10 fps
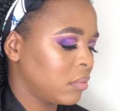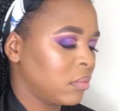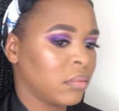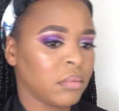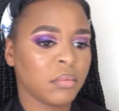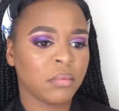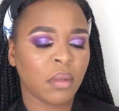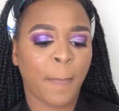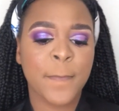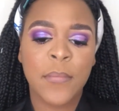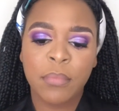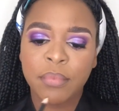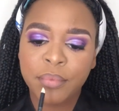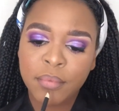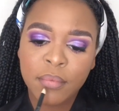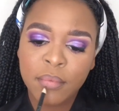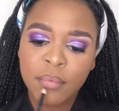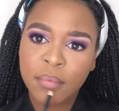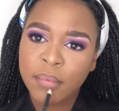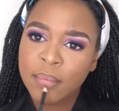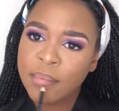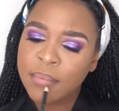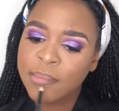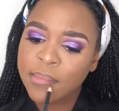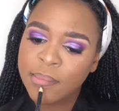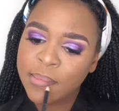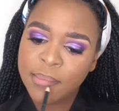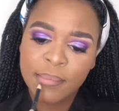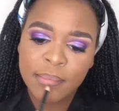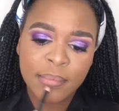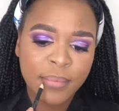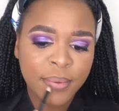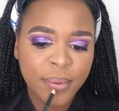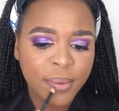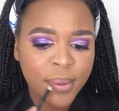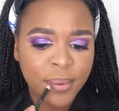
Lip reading: So that's what I'm using and I do love this shade.